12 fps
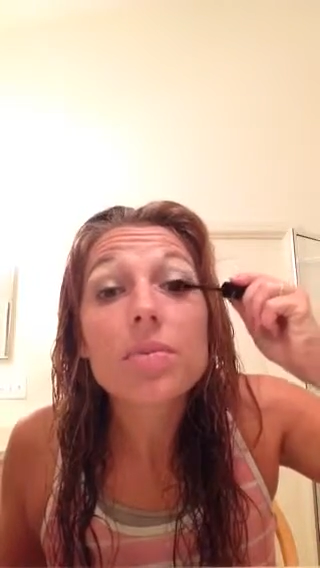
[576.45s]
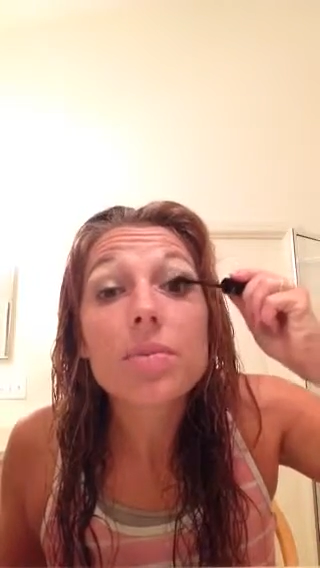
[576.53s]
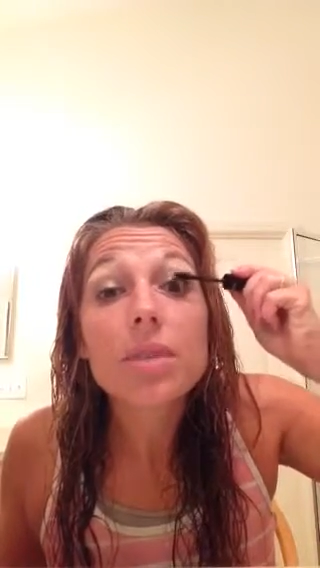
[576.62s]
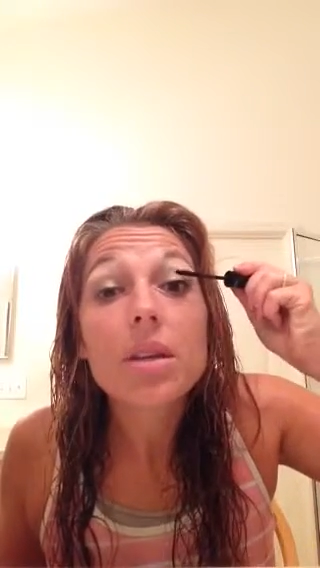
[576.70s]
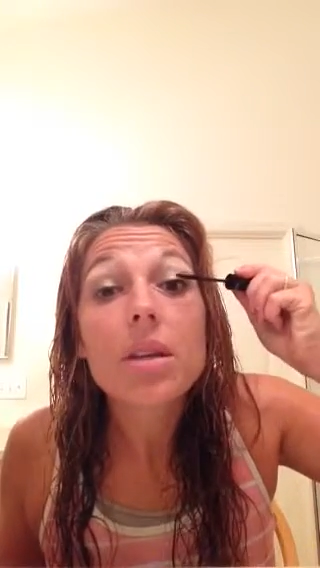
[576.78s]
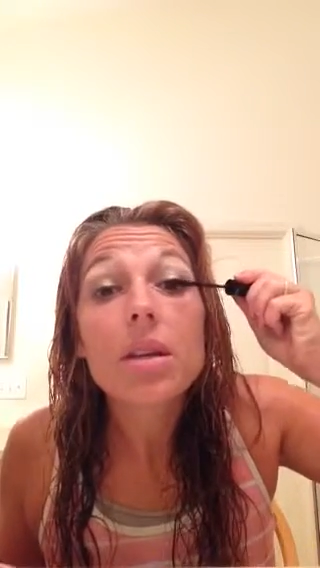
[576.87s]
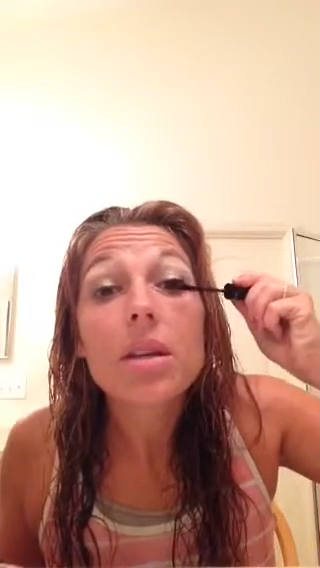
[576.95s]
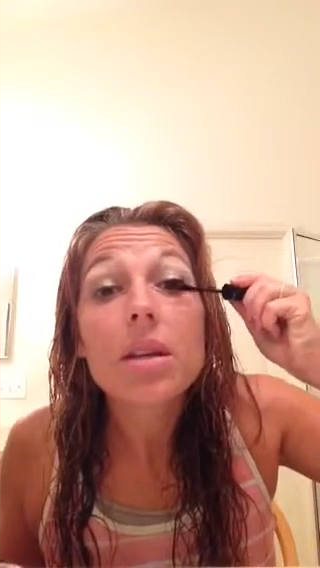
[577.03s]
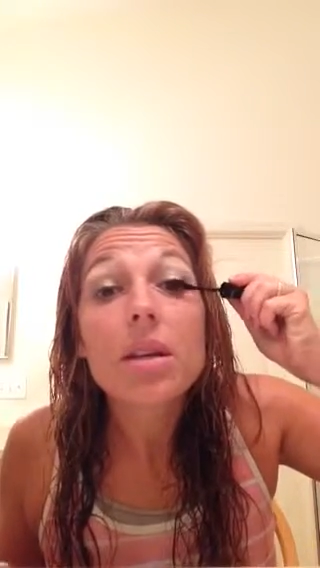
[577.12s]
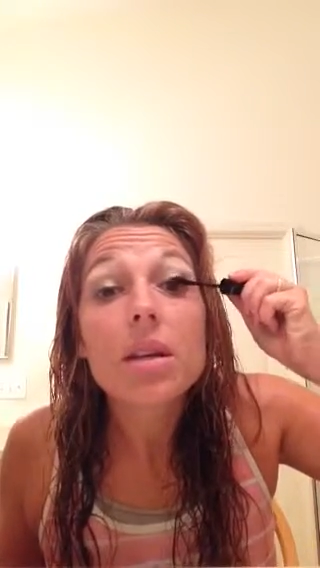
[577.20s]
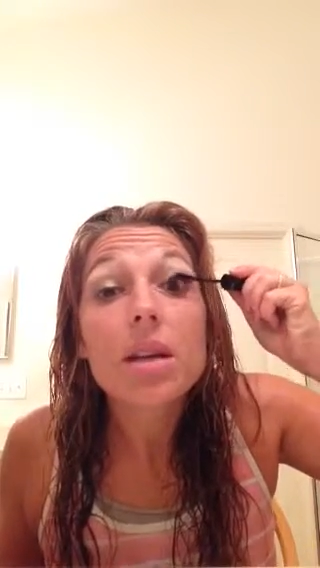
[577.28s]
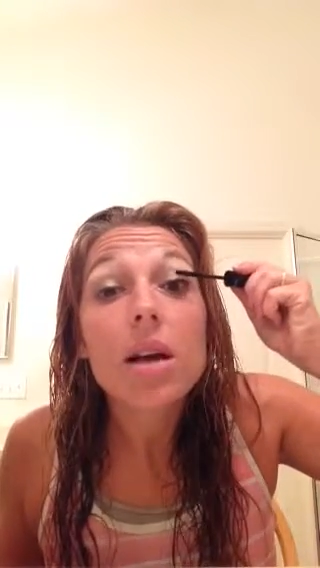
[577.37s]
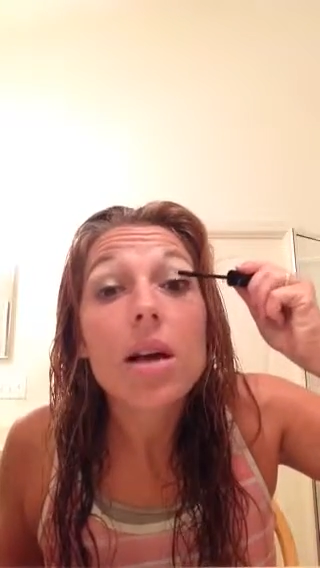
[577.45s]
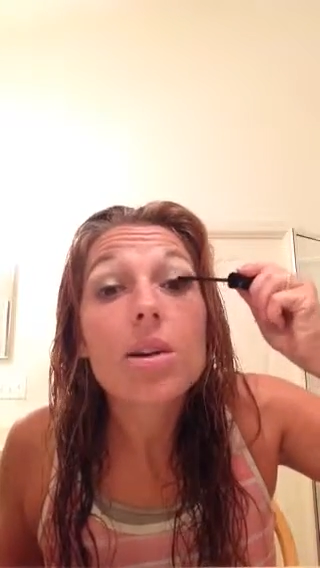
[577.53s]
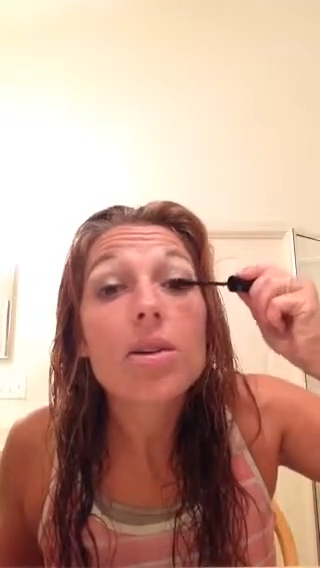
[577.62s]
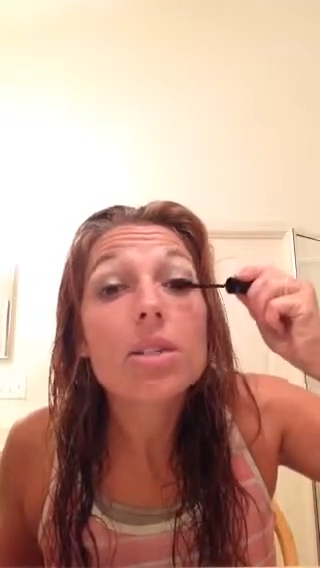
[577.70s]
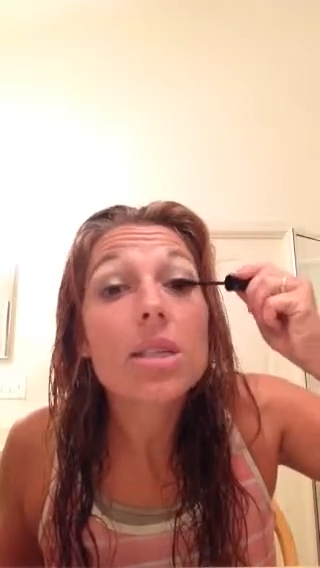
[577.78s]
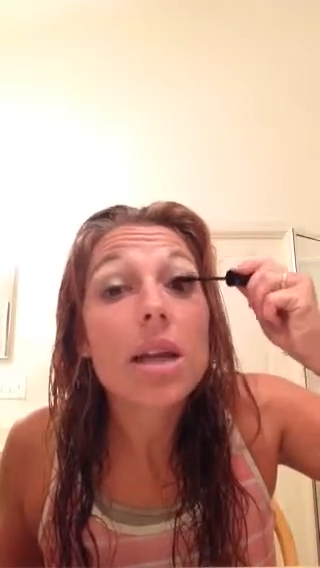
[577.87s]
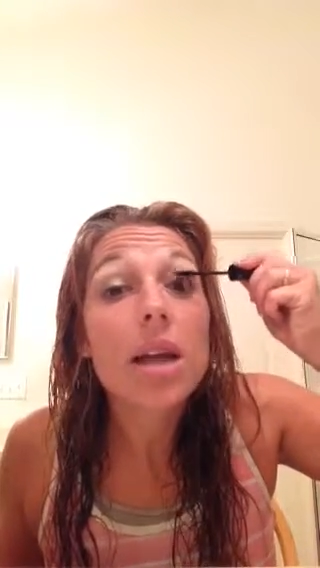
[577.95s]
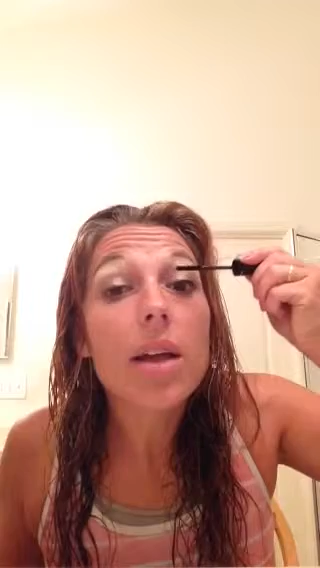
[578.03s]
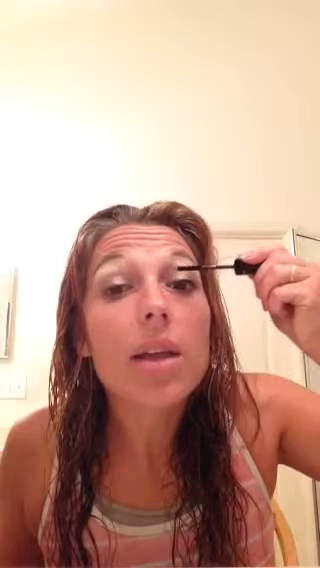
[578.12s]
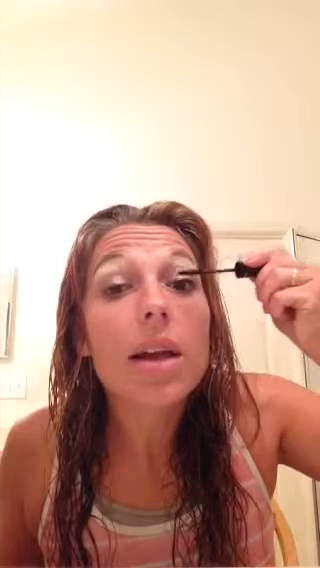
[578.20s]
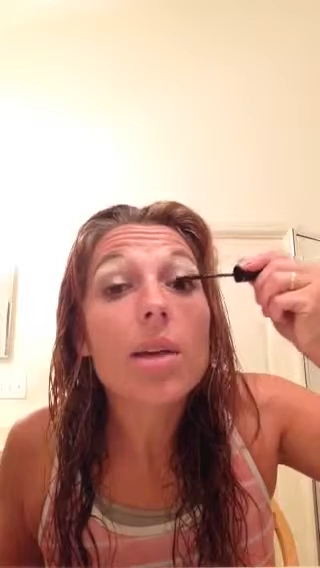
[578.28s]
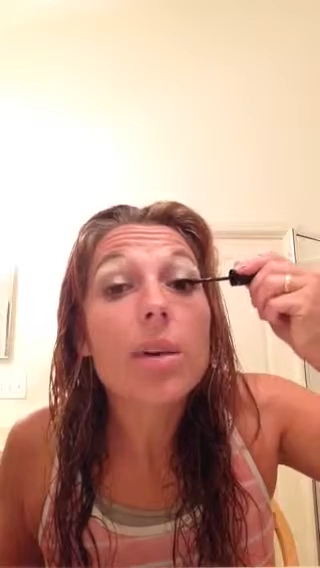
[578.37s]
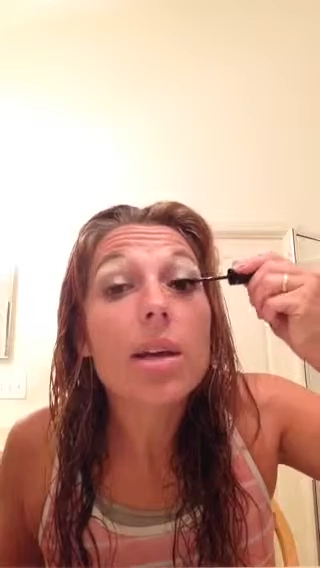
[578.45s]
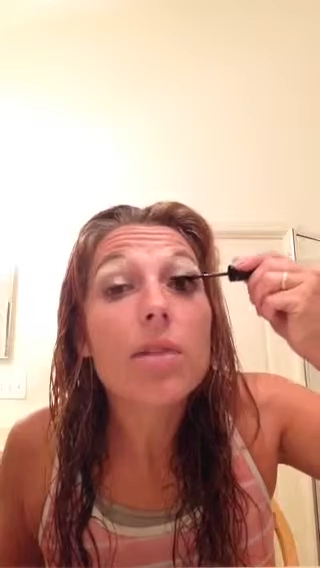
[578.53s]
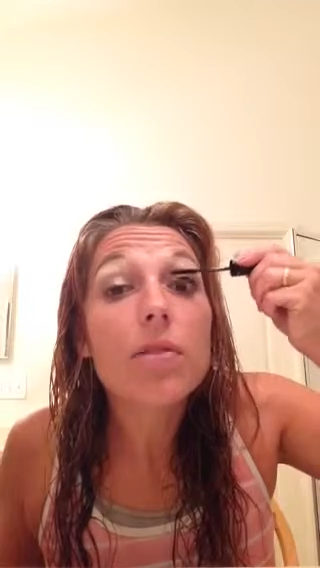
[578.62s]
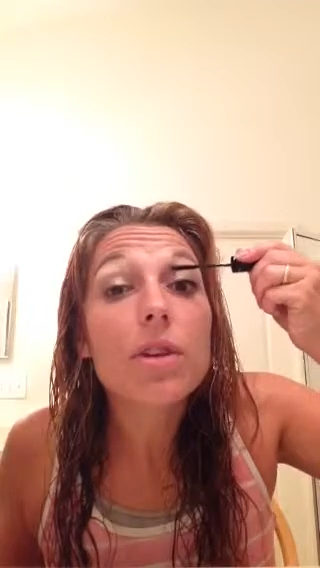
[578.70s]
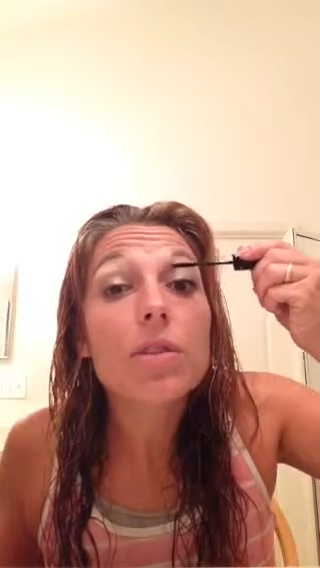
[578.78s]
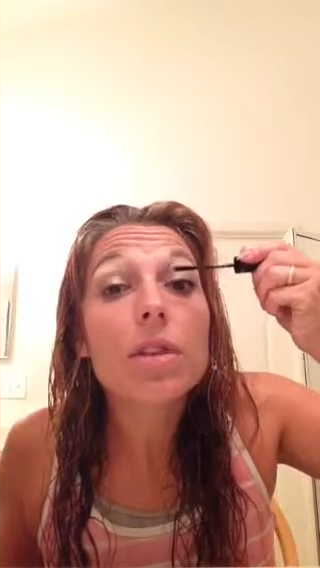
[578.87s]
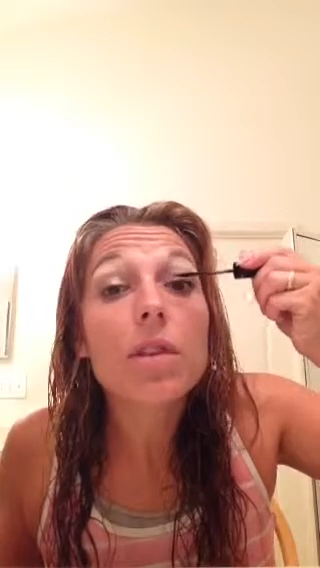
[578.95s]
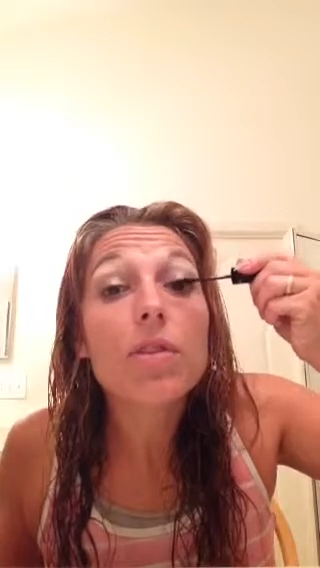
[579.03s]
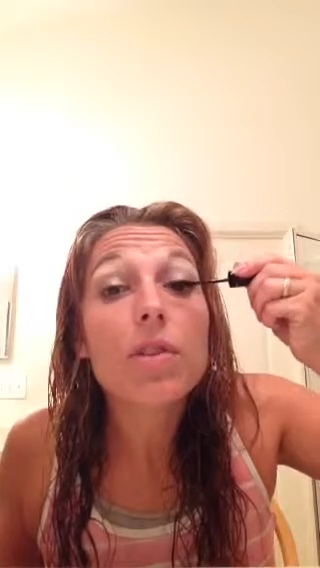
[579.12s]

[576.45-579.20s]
I understand how that could be confusing